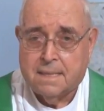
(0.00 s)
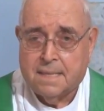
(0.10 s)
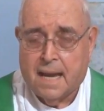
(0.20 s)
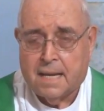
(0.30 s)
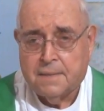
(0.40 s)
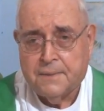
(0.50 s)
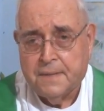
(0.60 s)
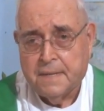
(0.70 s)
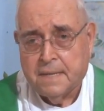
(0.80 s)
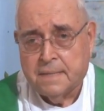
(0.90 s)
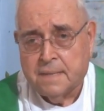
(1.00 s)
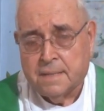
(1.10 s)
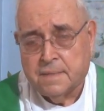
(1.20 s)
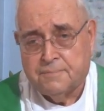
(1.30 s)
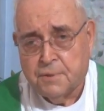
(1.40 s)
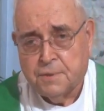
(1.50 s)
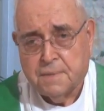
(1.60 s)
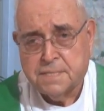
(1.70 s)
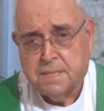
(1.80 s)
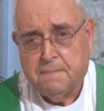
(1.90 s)
and how the food
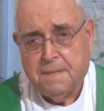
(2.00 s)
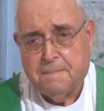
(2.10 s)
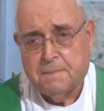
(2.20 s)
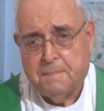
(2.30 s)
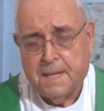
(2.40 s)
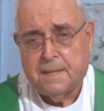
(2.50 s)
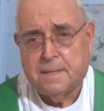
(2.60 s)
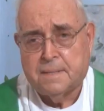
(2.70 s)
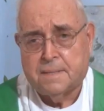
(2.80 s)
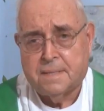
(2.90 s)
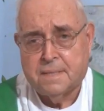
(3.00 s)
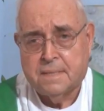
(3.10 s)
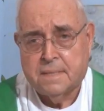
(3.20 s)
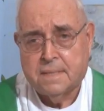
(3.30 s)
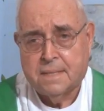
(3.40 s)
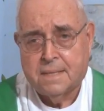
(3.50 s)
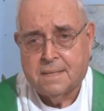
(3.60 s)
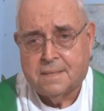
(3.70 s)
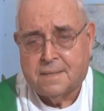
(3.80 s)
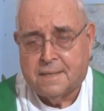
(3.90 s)
was to be prepared.
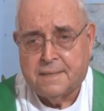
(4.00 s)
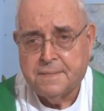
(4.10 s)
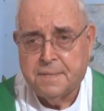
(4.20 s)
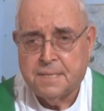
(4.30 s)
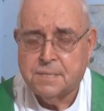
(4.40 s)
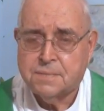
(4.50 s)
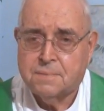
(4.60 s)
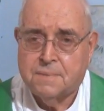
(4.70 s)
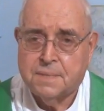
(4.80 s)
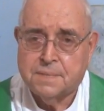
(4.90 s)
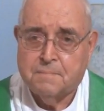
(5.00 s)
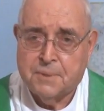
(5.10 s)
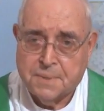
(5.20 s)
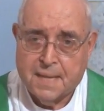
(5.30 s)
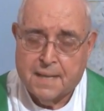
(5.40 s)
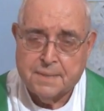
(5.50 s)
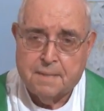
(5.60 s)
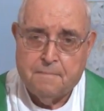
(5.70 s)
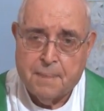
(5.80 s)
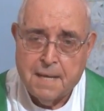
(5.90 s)
All this was put down
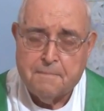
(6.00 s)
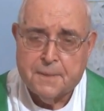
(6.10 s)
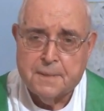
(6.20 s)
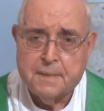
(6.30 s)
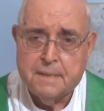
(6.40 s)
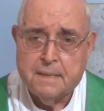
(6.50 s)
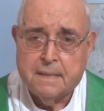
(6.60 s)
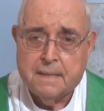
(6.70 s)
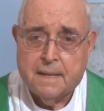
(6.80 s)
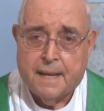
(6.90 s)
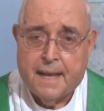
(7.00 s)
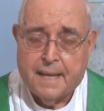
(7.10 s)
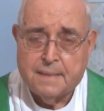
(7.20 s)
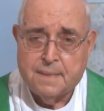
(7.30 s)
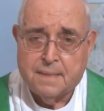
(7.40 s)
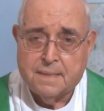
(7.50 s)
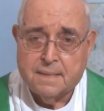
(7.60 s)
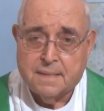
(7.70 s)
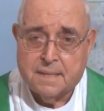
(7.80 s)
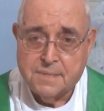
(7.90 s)
in paper and
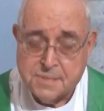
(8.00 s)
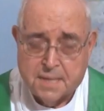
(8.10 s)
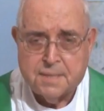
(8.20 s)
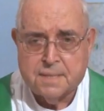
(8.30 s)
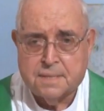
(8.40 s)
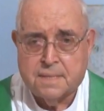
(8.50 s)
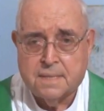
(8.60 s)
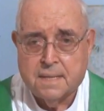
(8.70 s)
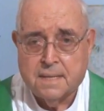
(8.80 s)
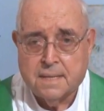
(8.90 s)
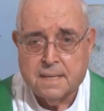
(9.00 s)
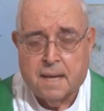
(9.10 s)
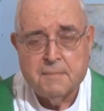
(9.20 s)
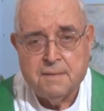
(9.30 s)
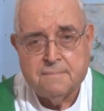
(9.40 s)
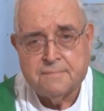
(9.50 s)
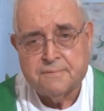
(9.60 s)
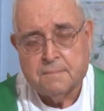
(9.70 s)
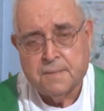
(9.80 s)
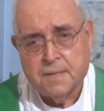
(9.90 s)
considered coming
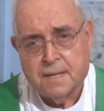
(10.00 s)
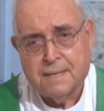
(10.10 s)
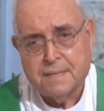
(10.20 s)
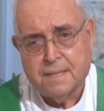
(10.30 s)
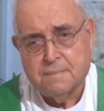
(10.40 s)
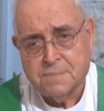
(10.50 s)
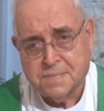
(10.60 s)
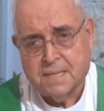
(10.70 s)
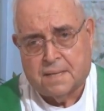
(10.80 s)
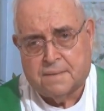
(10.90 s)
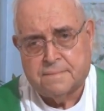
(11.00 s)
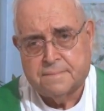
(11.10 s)
from God himself.